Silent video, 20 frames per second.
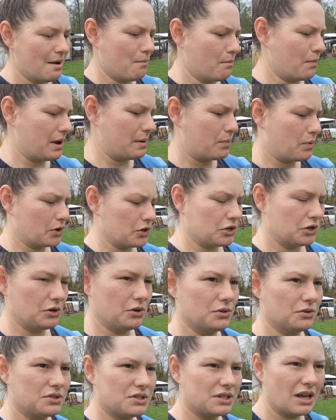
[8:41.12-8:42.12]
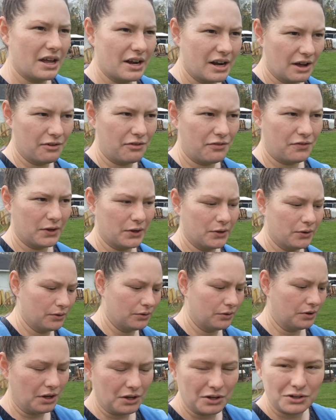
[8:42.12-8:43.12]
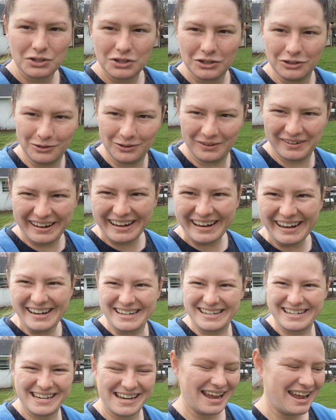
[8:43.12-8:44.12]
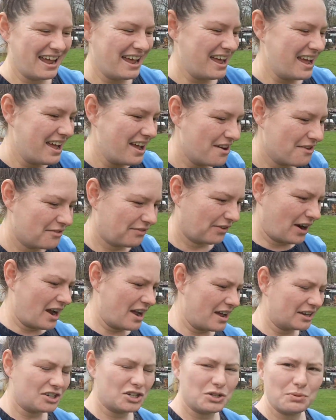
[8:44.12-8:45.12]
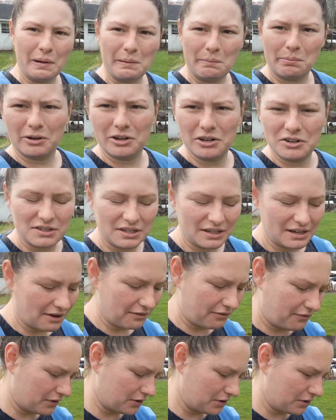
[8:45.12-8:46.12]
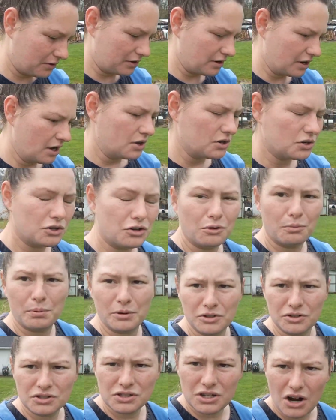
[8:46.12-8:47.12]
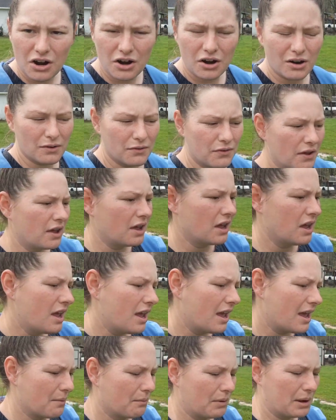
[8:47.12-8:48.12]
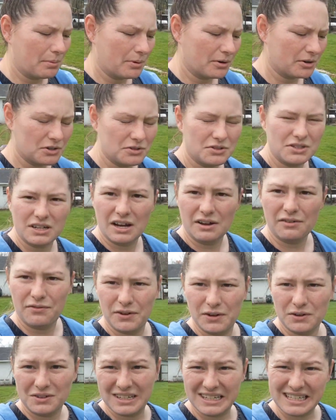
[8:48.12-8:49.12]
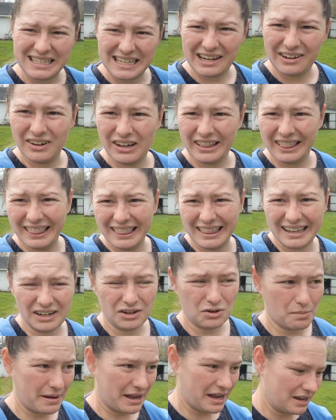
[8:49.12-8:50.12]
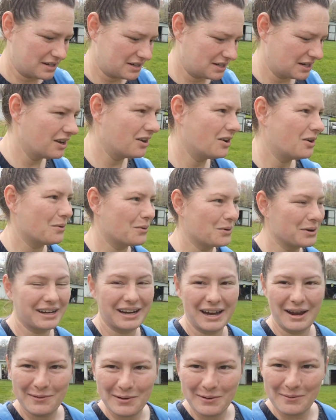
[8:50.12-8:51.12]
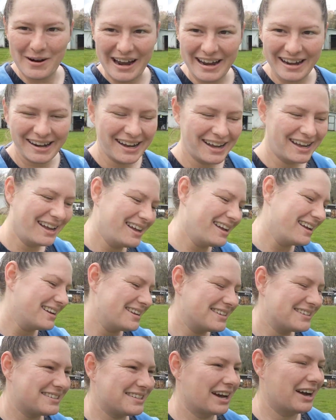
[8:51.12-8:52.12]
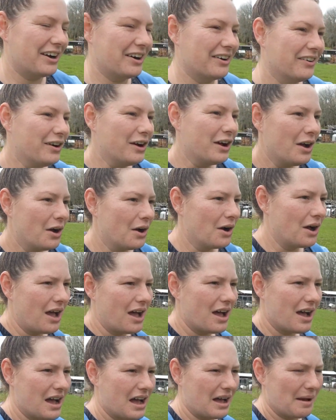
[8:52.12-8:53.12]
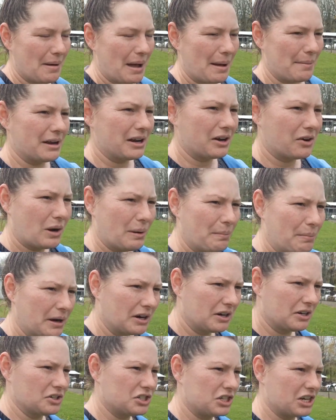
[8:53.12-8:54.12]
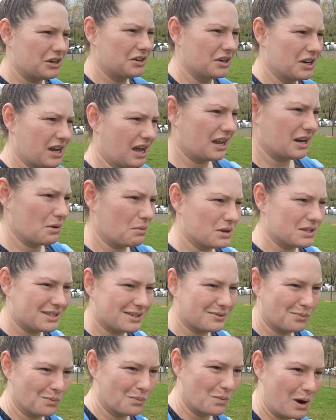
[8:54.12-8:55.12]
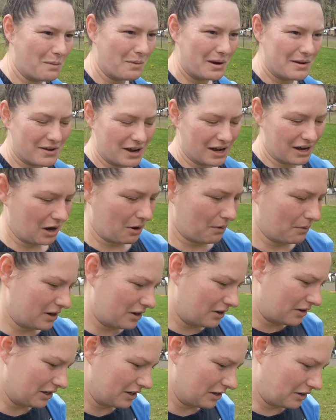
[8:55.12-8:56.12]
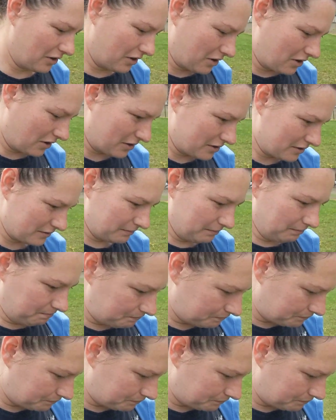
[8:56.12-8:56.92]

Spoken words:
We produce enough food to eat fresh, we produce enough food to preserve, and we produce enough food to sell a little bit or to give away. So I'm going to go up here and show you kind of what we've got going on in our garden